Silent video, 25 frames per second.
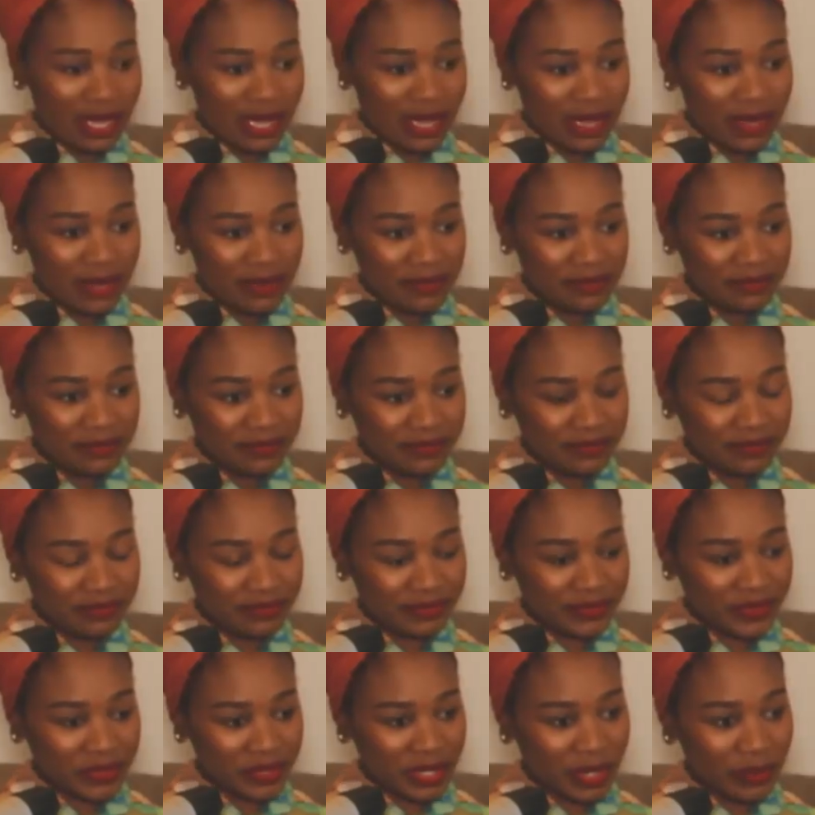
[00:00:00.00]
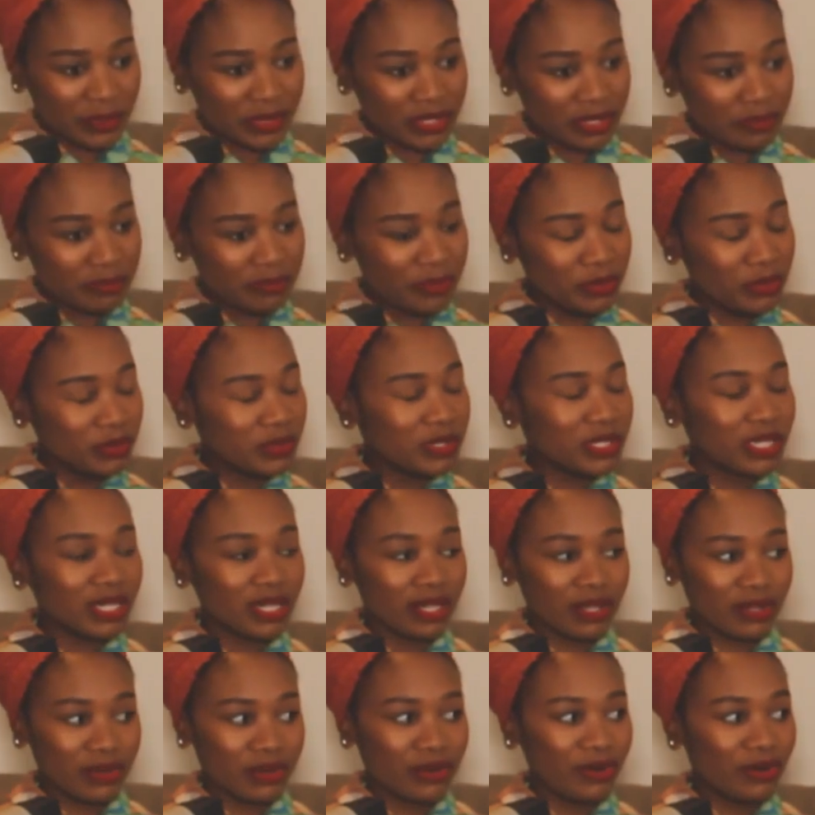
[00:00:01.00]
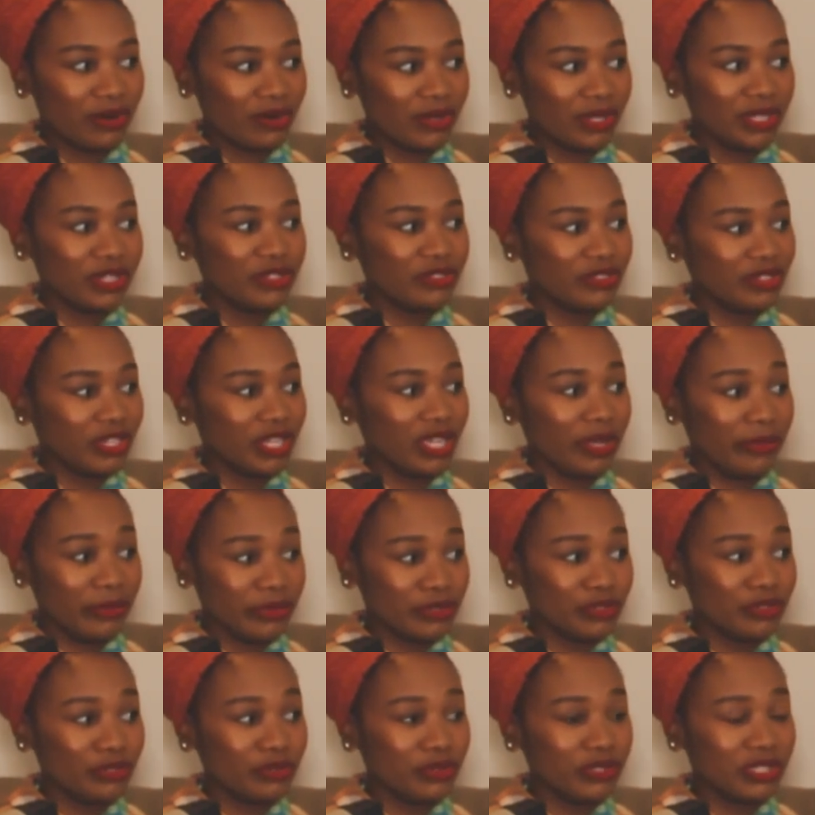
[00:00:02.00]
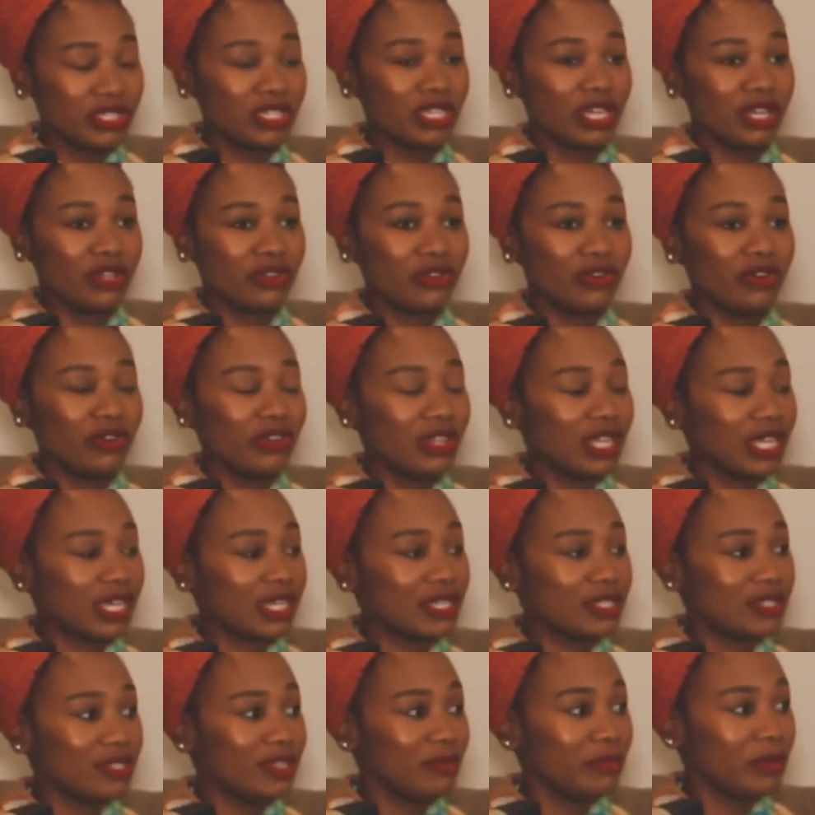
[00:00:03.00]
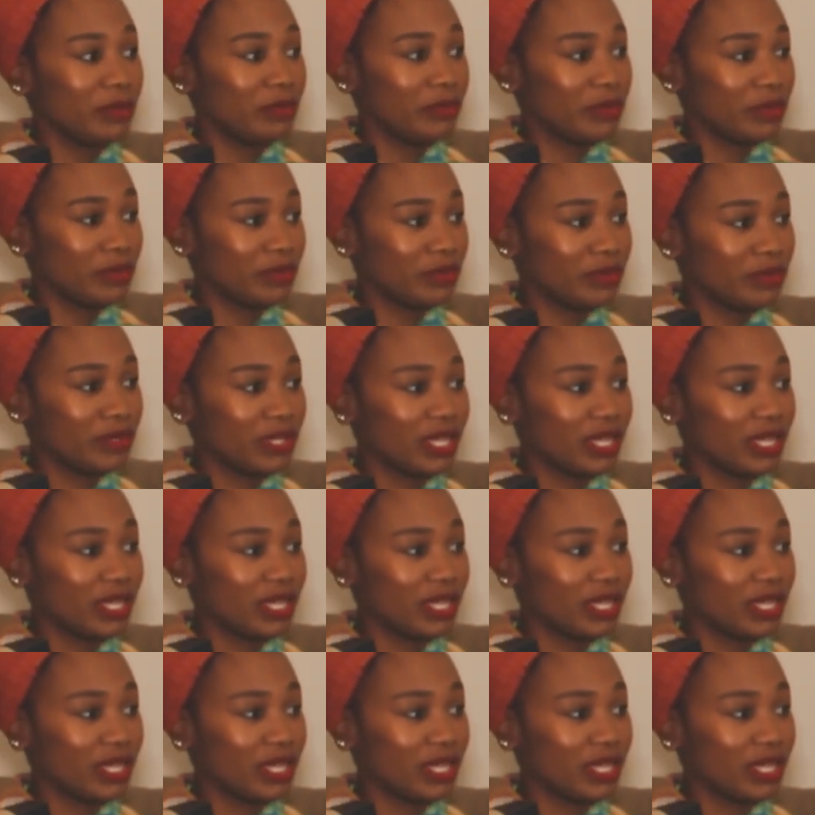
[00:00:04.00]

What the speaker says: I was abusing alcohol, literally. I was using alcohol like a sleeping pill.